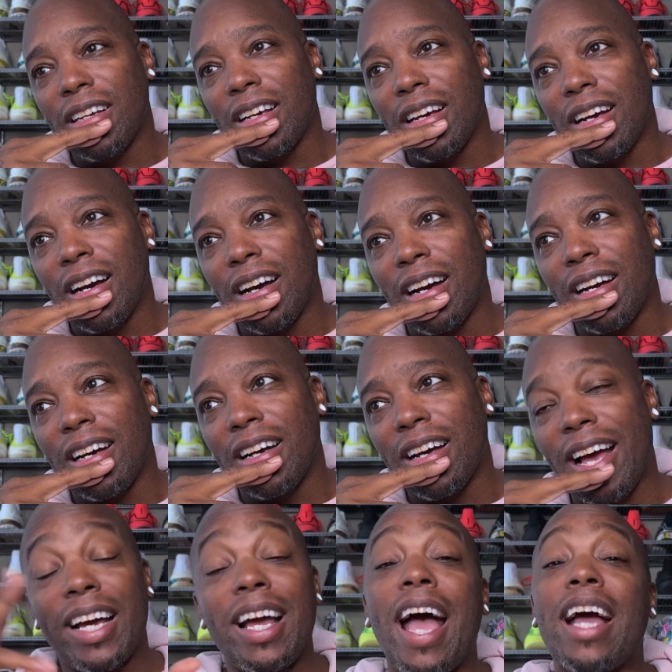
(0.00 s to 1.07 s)

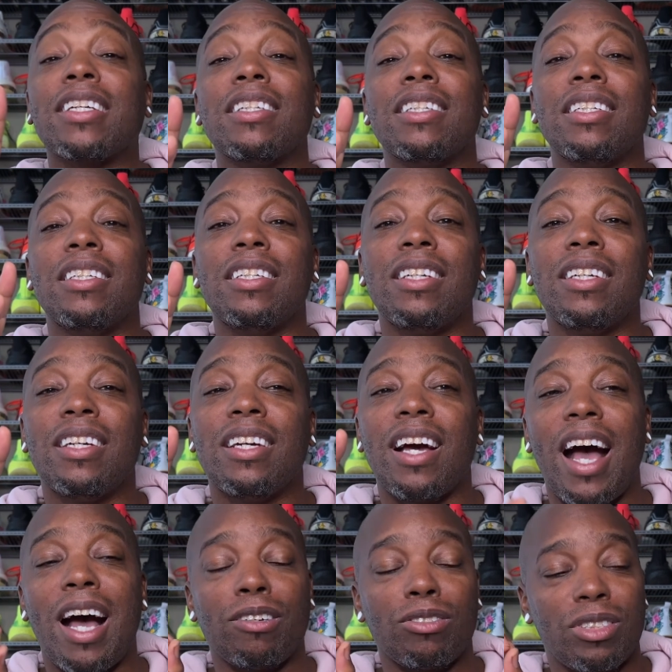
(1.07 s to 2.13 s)
actually,
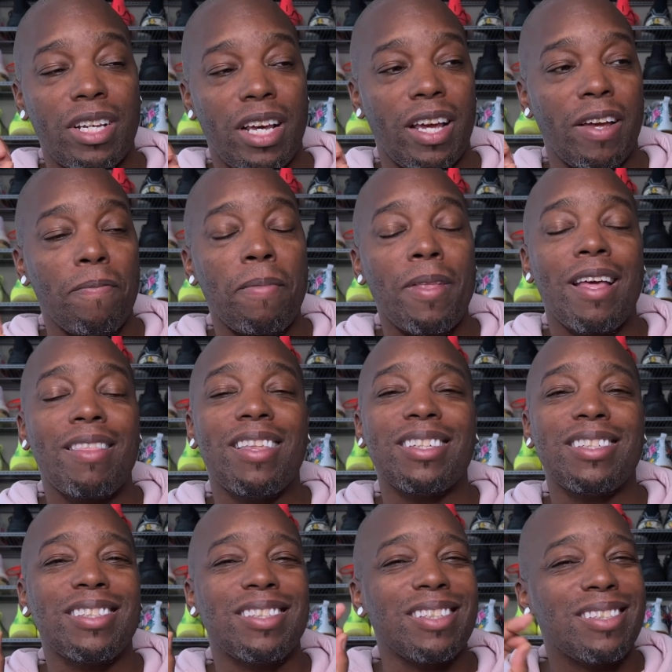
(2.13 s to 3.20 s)
I'll say this
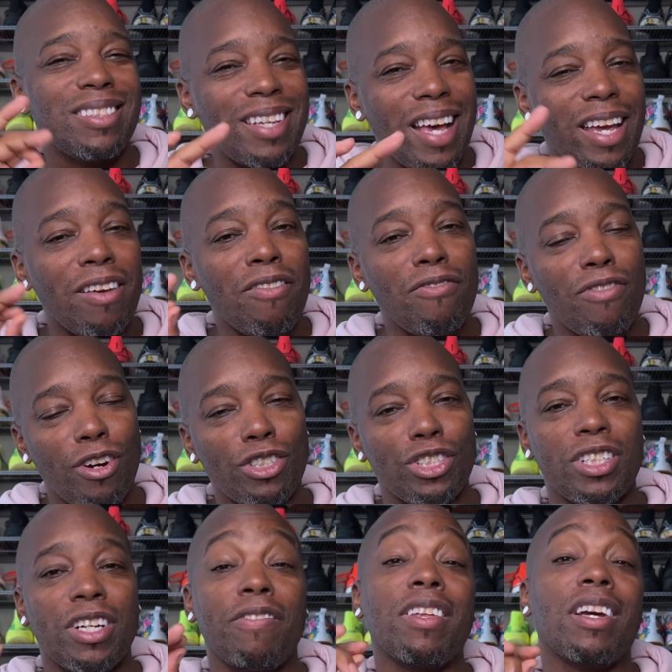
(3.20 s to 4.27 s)
is the second
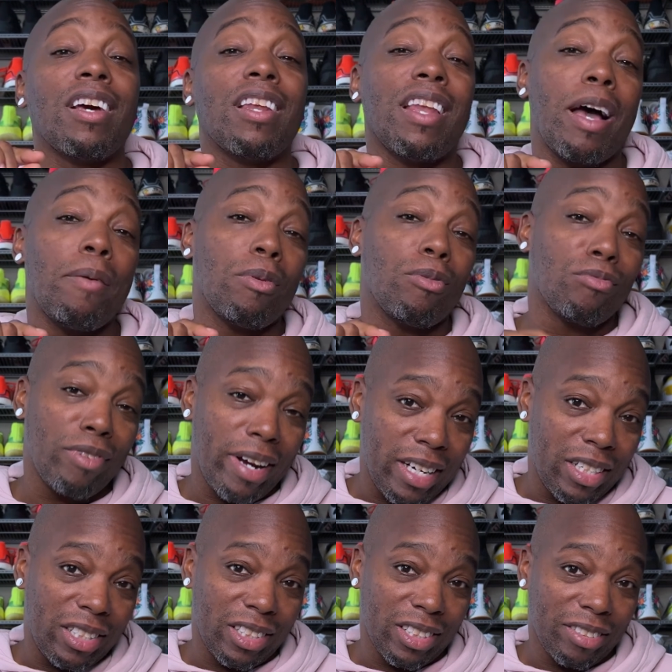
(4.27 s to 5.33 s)
version of the
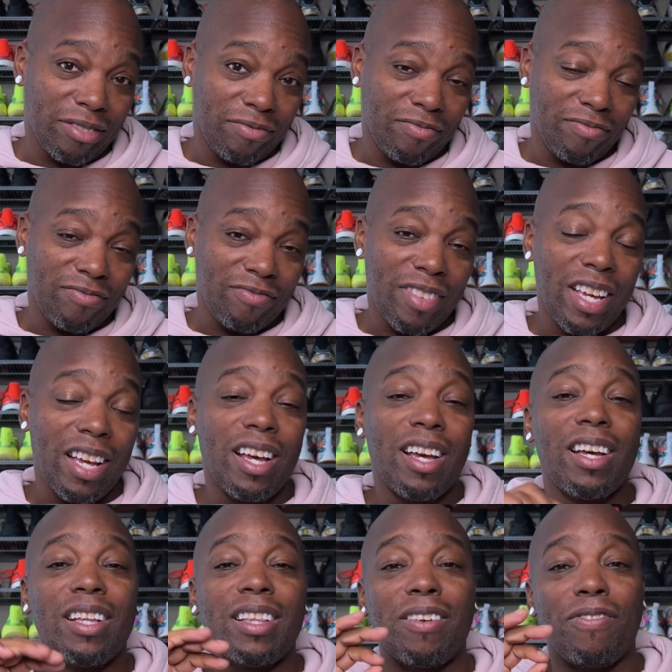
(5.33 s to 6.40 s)
collaboration.
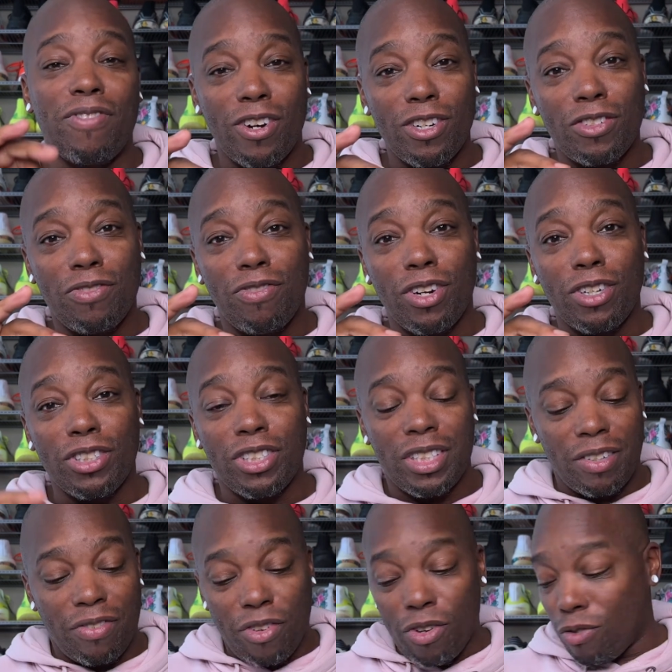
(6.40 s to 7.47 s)
The first version,
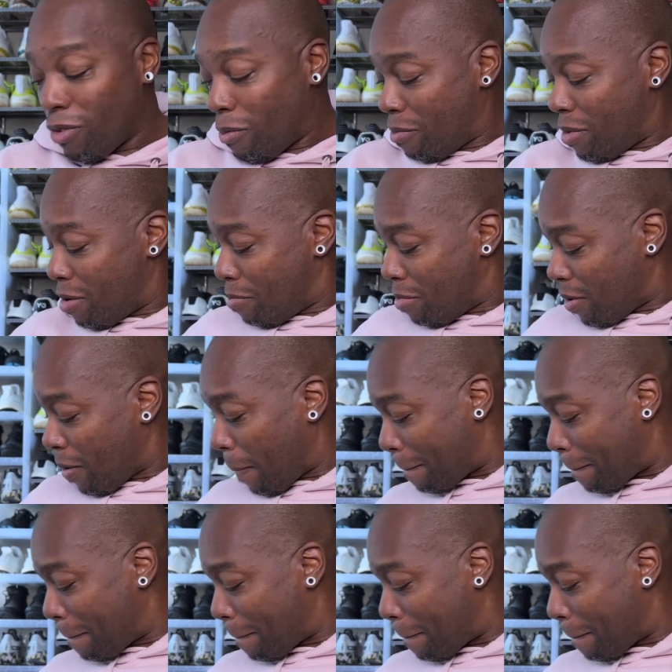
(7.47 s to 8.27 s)
if you'll remember,